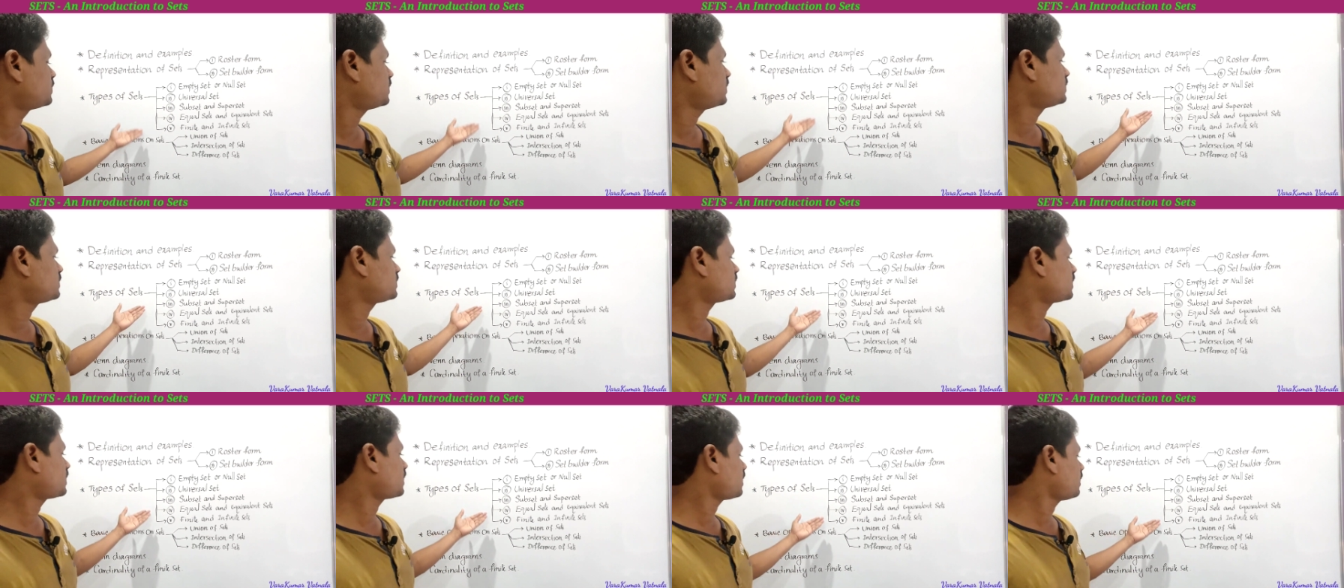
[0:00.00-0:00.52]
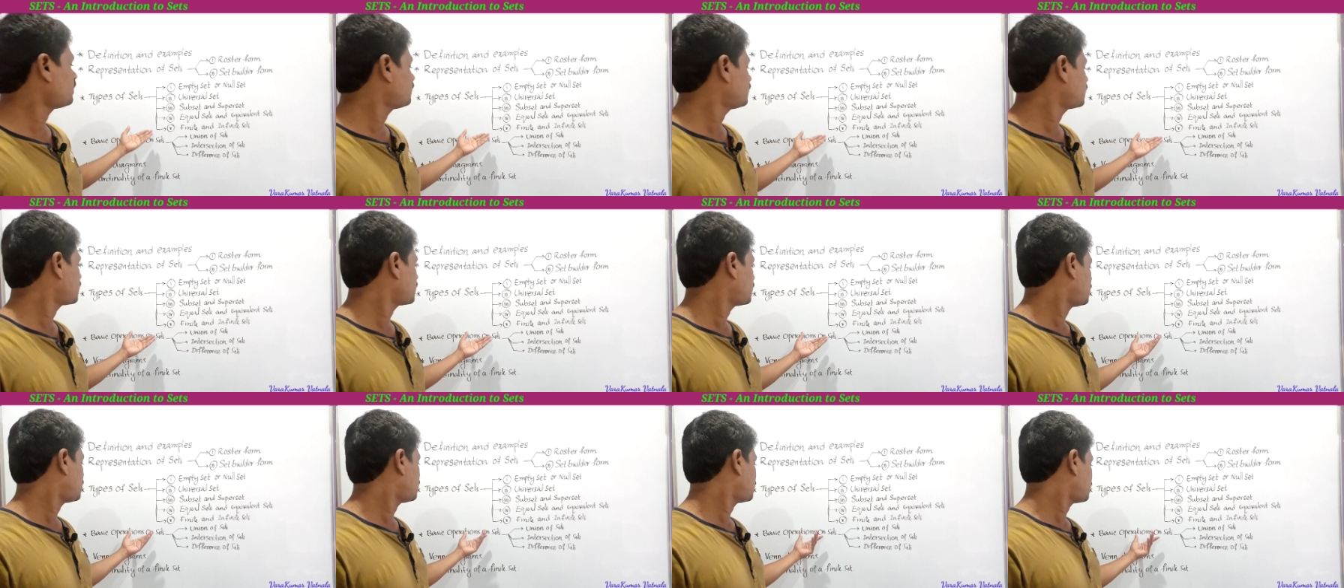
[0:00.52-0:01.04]
sets cover
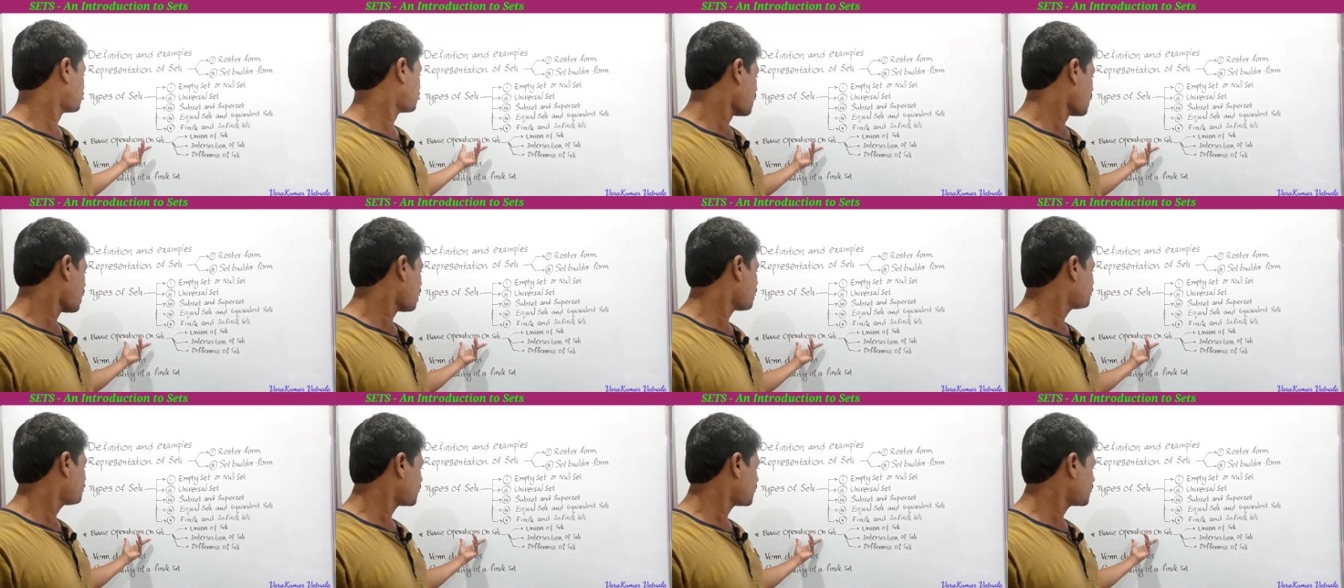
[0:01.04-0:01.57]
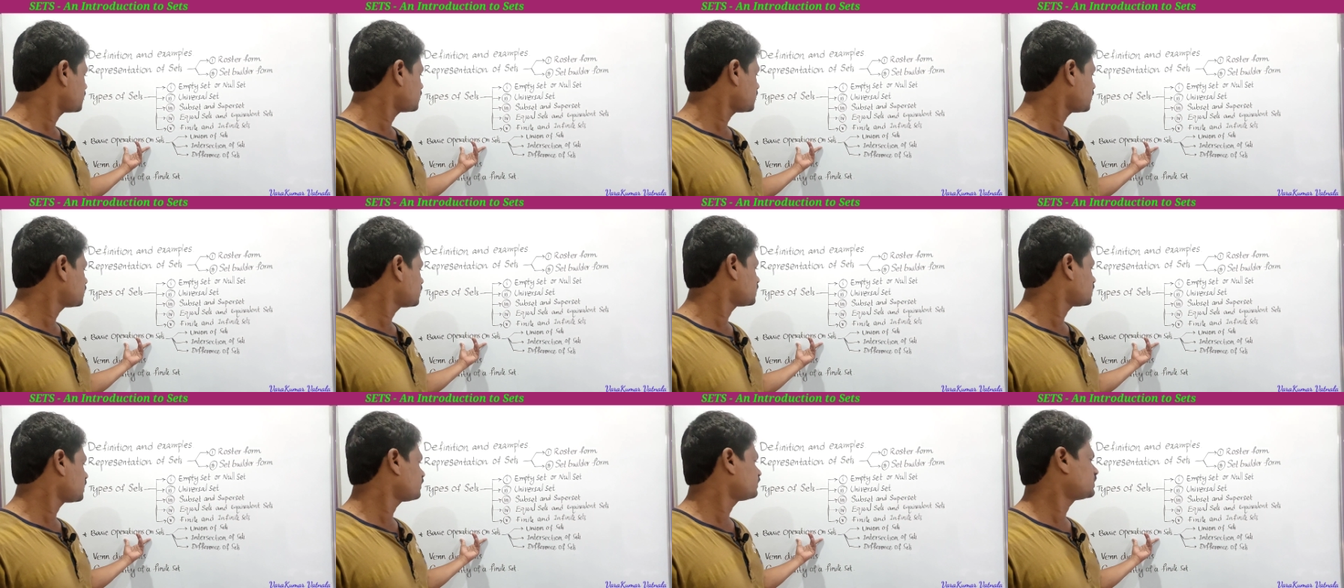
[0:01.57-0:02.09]

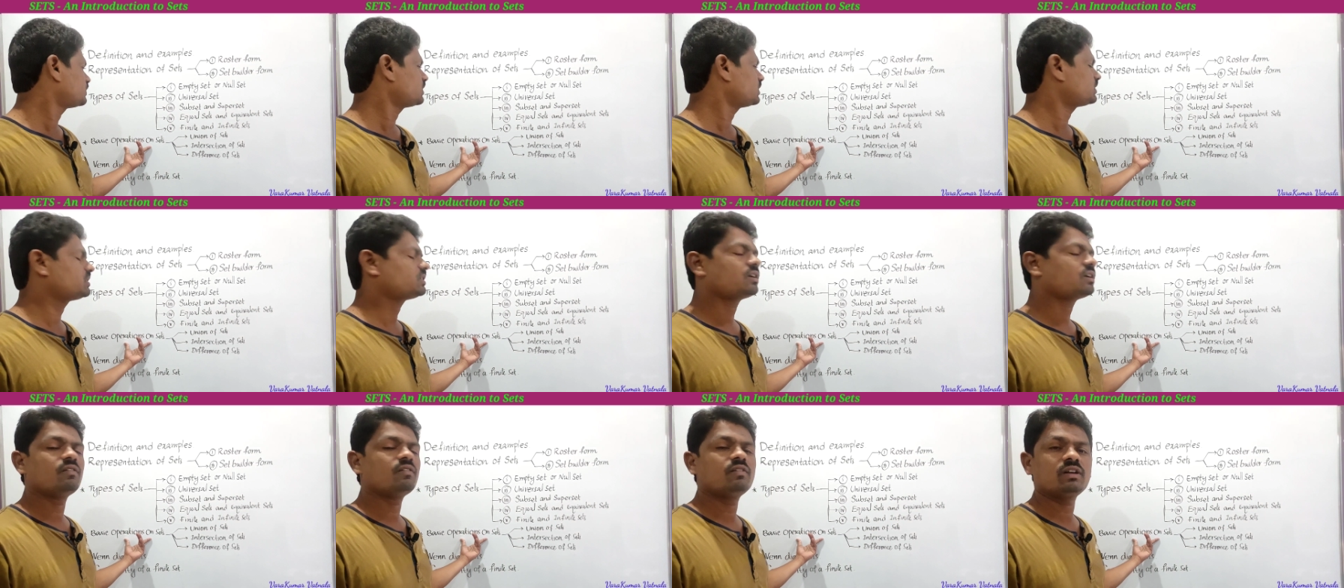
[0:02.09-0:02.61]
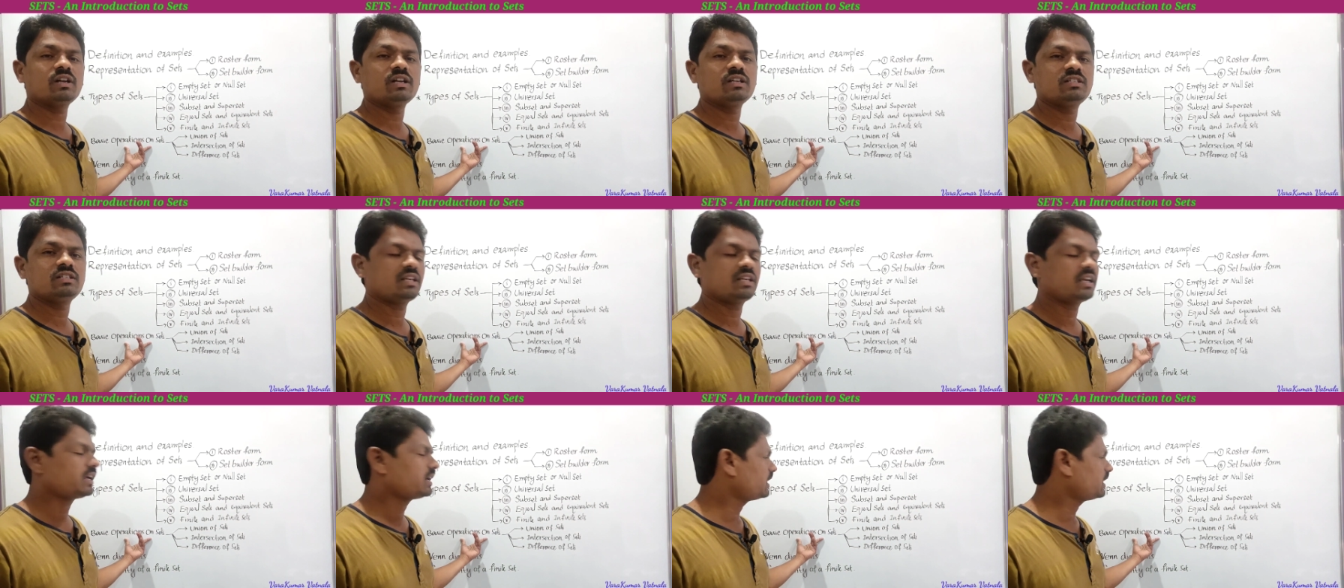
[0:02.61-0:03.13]
operations of sets cover in
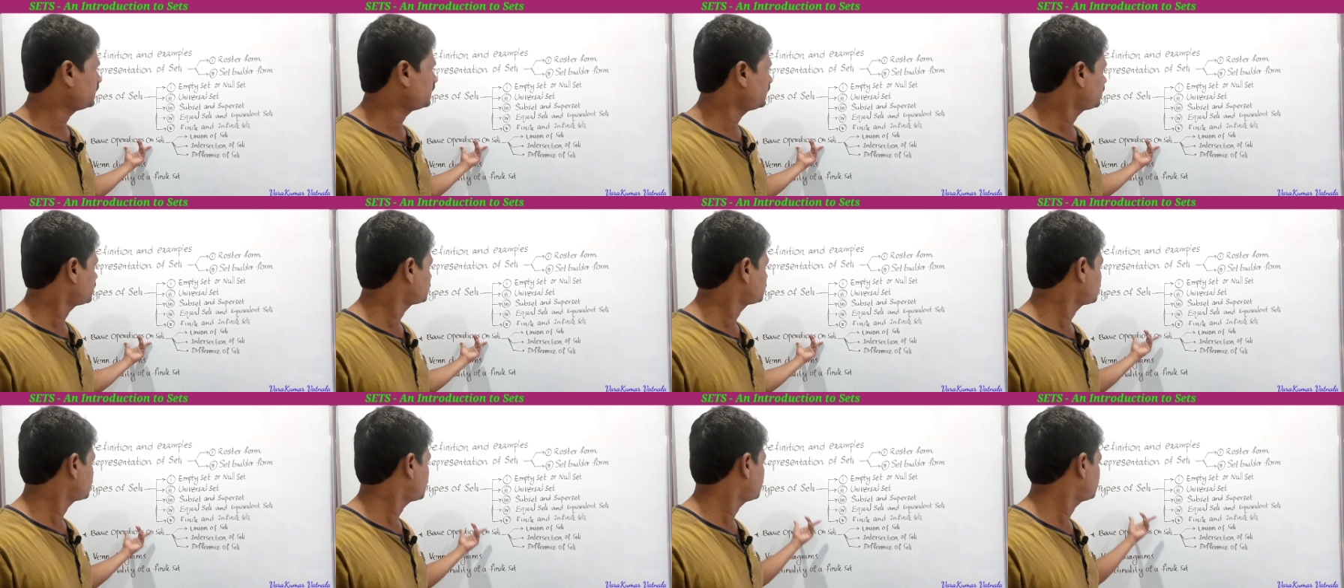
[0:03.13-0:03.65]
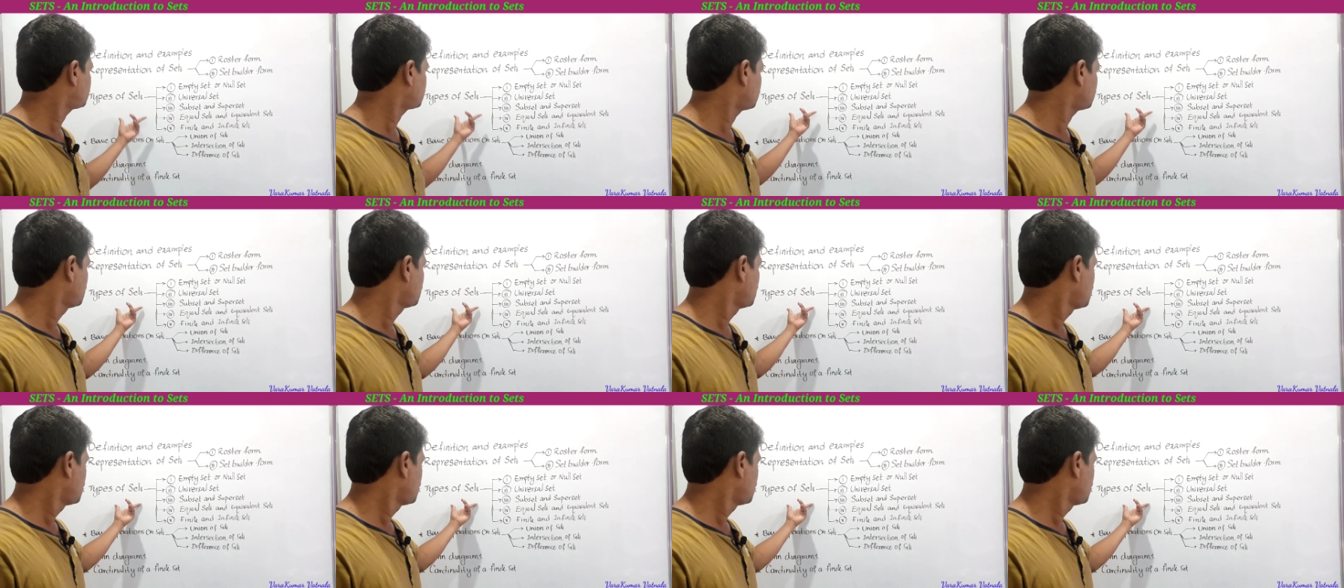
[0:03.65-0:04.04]
second exercise